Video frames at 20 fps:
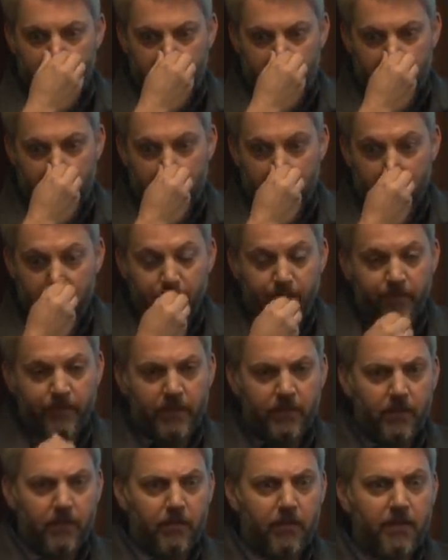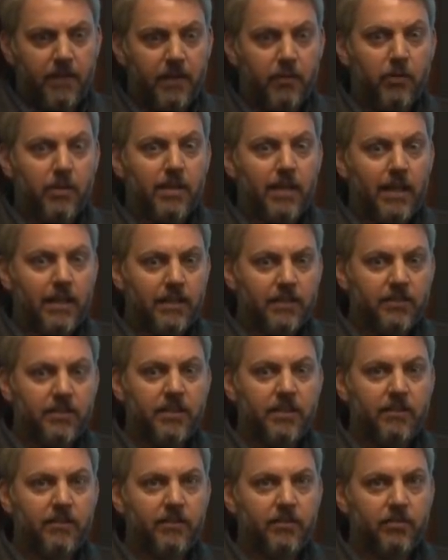Um, the other thing we're
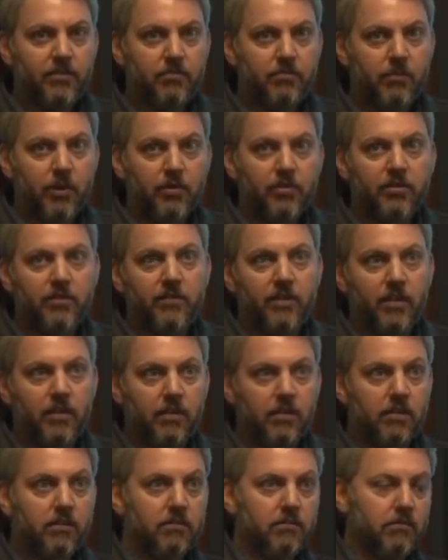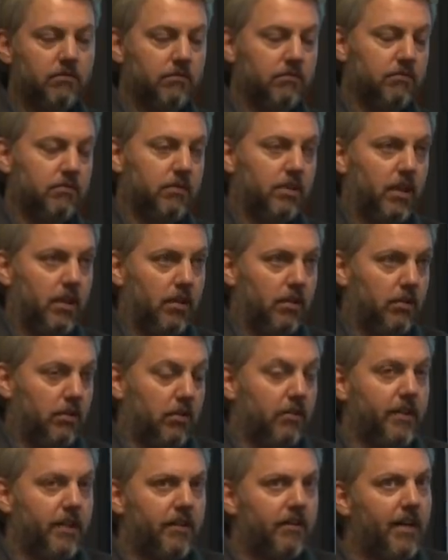cognizant of is most of our our
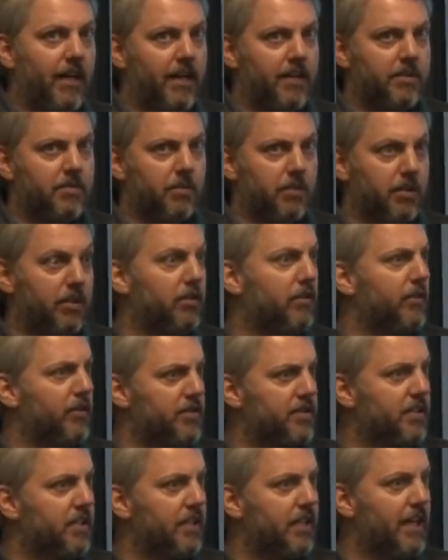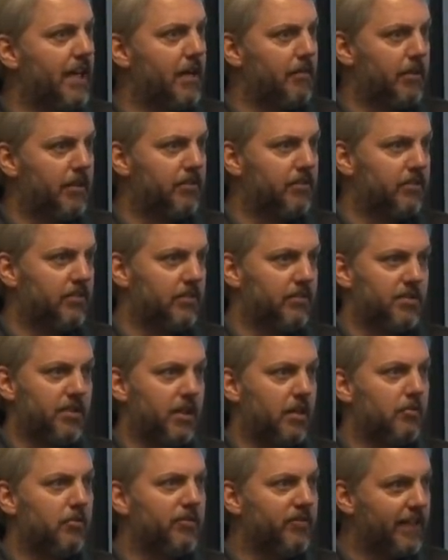early clients were university endowments and
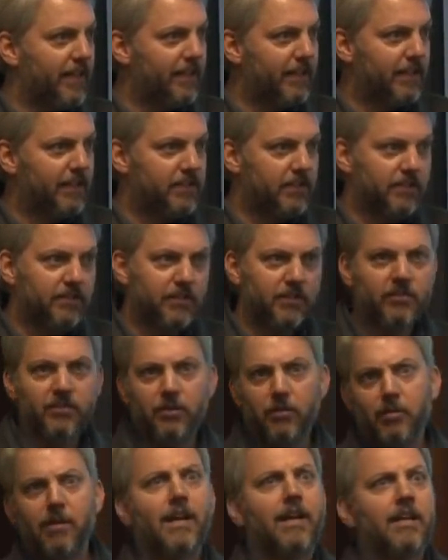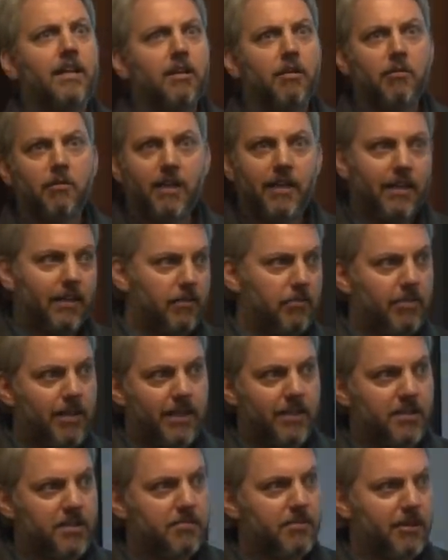charitable foundations, and so we're not going to run out and
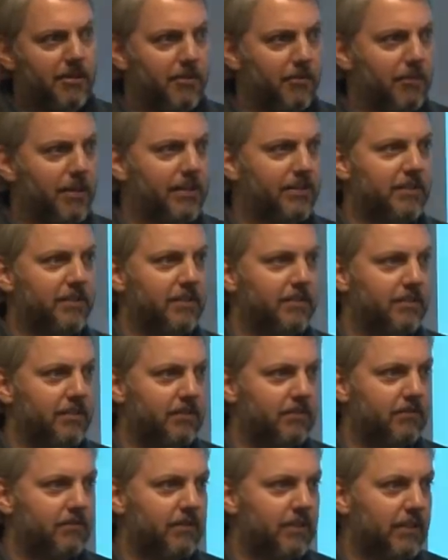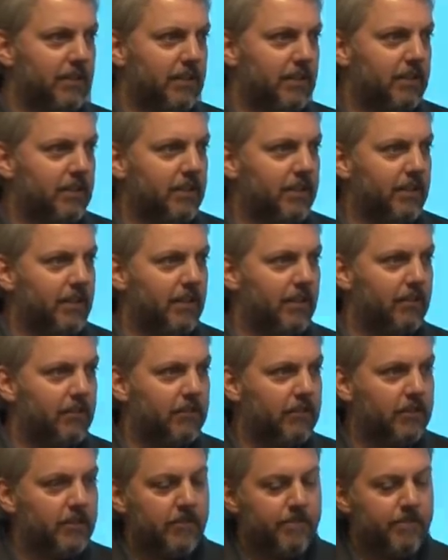buy Smith and Wesson and you know